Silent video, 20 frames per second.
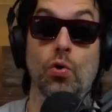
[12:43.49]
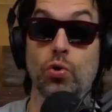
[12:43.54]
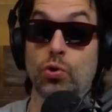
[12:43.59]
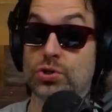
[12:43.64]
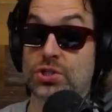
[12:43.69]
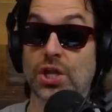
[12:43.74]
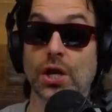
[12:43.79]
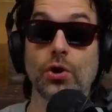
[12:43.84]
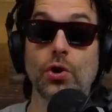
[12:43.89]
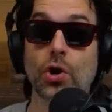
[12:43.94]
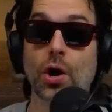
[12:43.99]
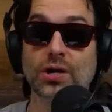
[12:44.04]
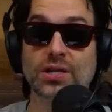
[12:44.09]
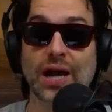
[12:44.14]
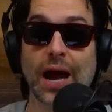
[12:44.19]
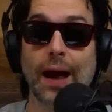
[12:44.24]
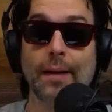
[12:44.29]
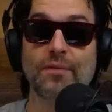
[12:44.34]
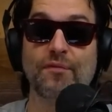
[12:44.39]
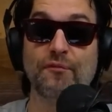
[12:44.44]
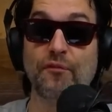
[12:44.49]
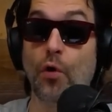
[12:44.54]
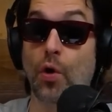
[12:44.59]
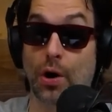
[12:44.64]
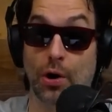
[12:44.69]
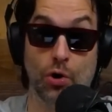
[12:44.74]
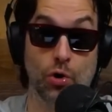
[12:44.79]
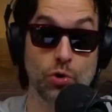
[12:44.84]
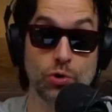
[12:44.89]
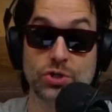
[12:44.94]
who's the New York Times
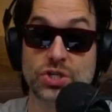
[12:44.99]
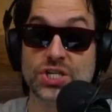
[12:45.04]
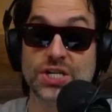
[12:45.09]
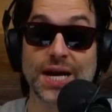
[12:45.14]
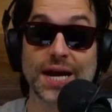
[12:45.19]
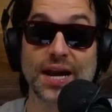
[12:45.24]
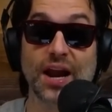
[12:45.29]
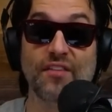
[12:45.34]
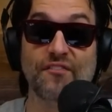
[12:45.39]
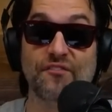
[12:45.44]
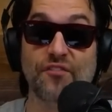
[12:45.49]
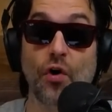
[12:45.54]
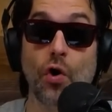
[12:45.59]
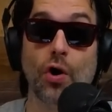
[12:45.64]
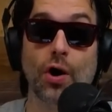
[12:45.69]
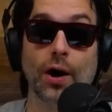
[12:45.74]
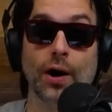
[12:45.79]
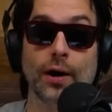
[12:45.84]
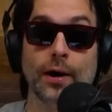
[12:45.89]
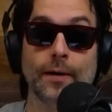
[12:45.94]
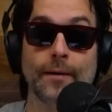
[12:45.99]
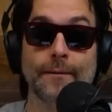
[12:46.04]
for? Who's CNN for?